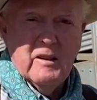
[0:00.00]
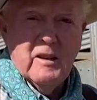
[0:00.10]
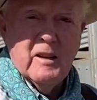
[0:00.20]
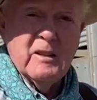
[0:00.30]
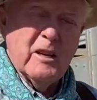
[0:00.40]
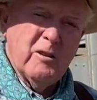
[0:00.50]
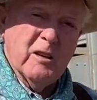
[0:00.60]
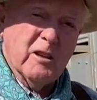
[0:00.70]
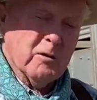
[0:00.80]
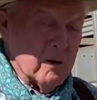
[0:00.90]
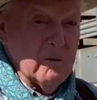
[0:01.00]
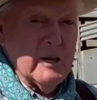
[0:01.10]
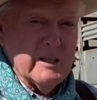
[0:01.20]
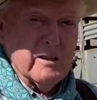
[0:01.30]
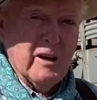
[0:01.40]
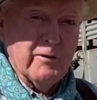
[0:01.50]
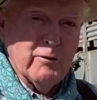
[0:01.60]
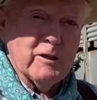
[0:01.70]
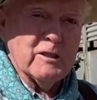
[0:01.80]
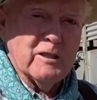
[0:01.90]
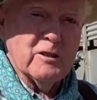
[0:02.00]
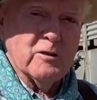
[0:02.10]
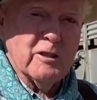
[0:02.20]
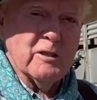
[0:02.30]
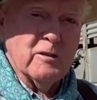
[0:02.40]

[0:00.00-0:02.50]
and then you get 3 weeks off of just enjoying the